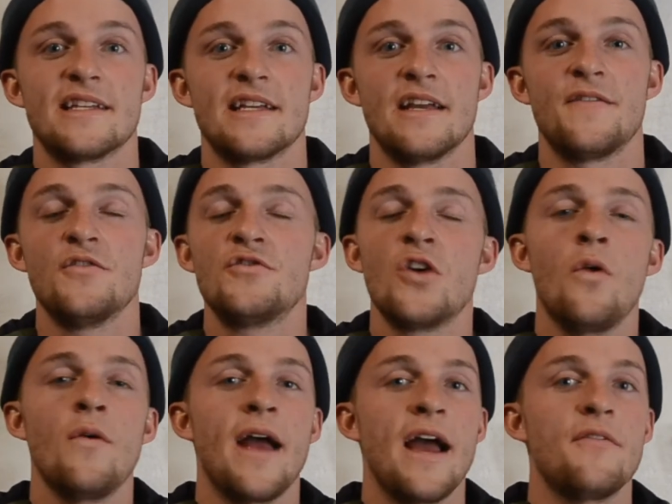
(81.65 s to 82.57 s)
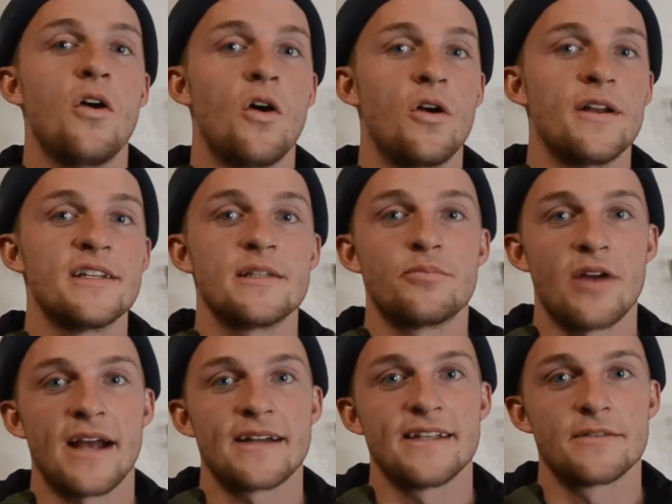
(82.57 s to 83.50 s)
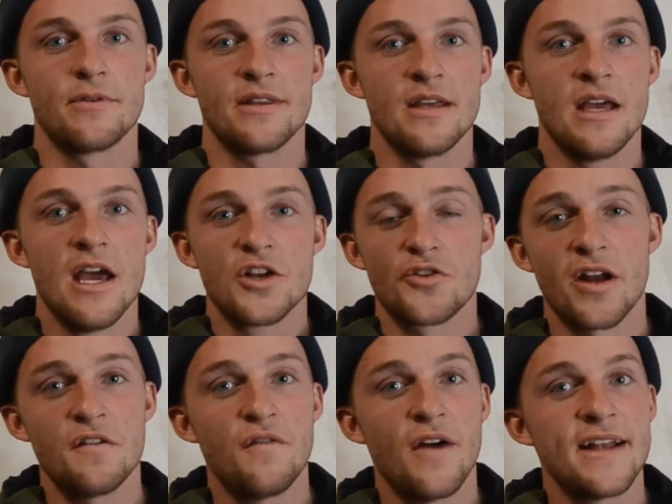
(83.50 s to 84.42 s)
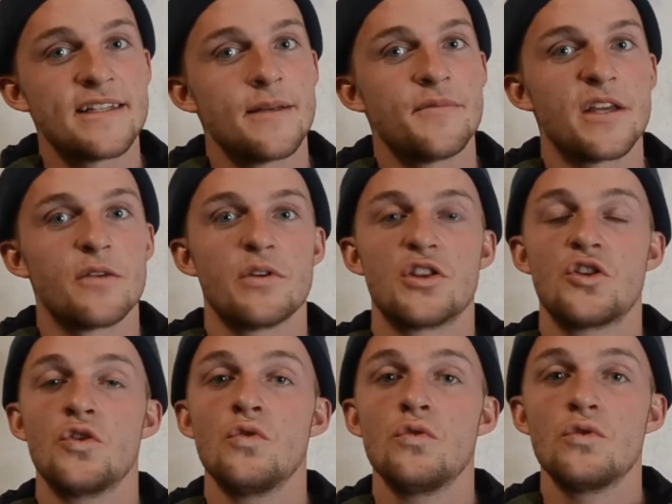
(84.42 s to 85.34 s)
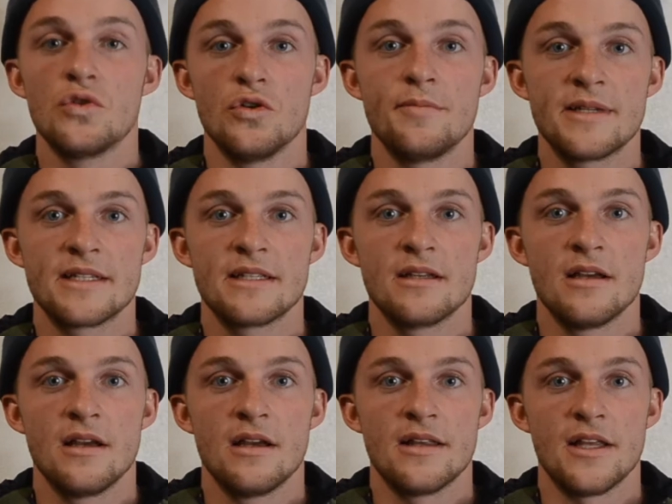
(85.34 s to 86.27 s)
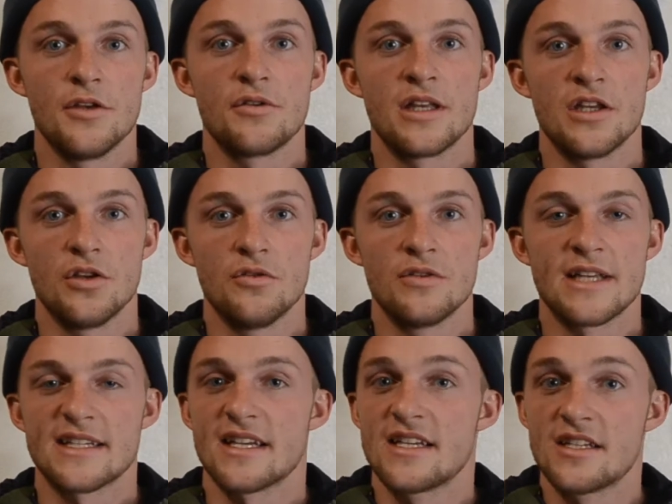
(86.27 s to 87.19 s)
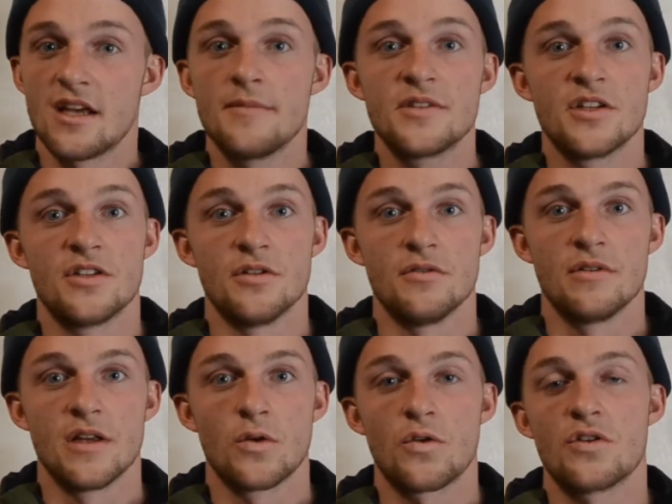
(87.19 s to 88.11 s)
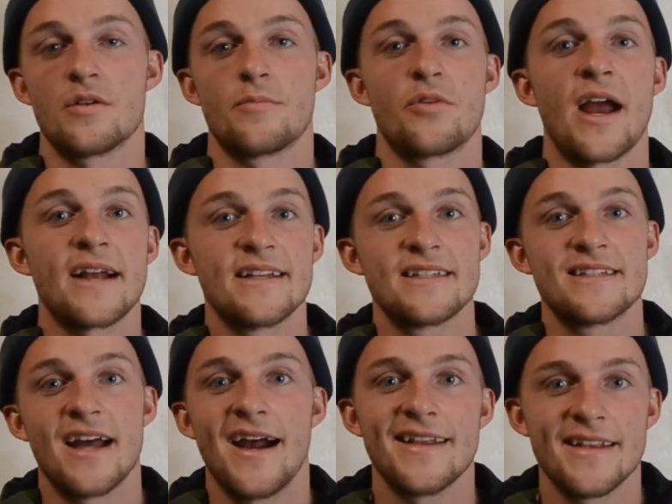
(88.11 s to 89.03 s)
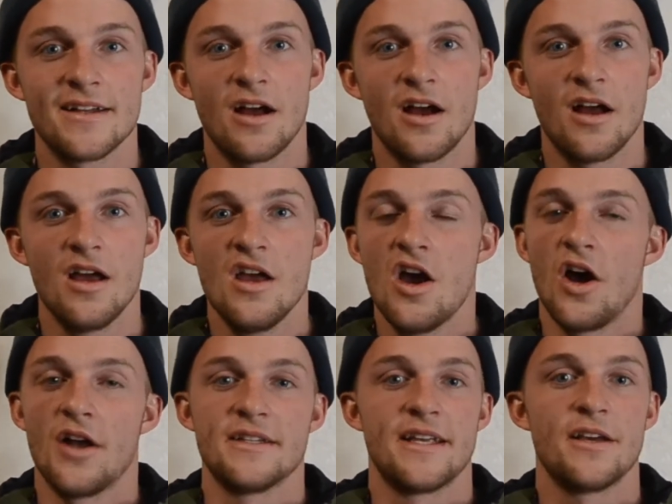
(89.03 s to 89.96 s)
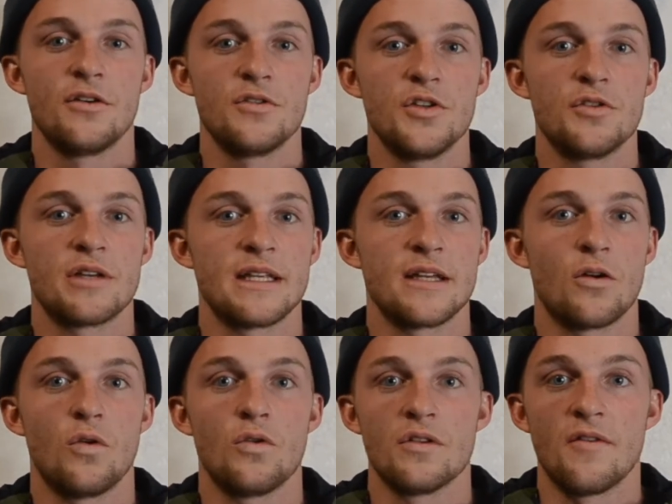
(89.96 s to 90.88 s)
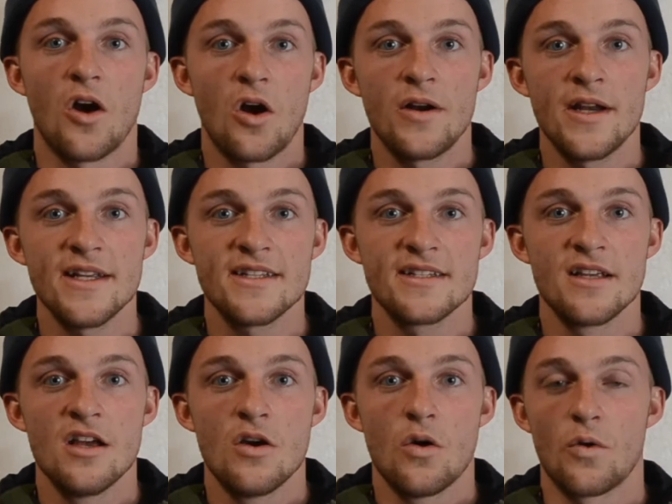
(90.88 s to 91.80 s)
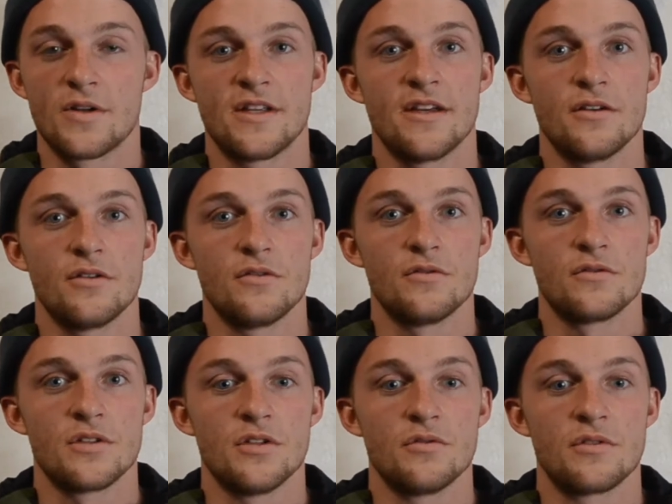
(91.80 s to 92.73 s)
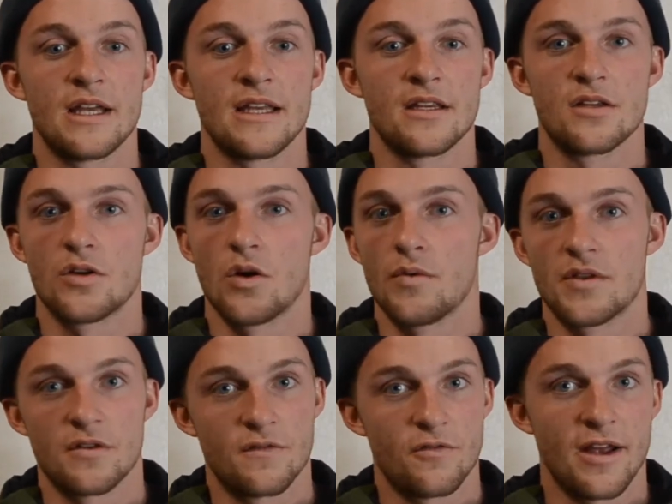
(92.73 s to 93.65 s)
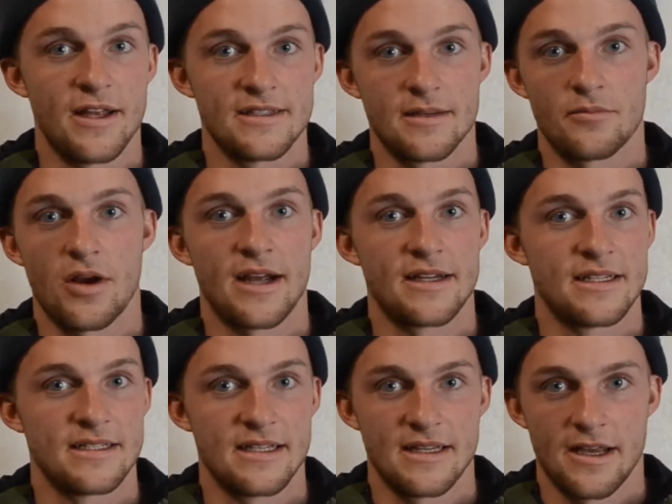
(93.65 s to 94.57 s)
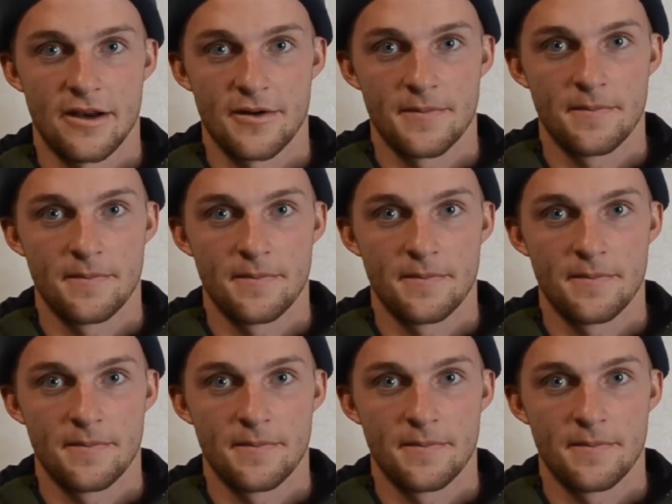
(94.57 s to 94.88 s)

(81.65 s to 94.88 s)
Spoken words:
If you don't have a harness to practice with, try to find something with 2 loops that you can use as a substitute in order to practice tying the knot until you can get a hold of a harness, or until you can go with your friends and practice it there.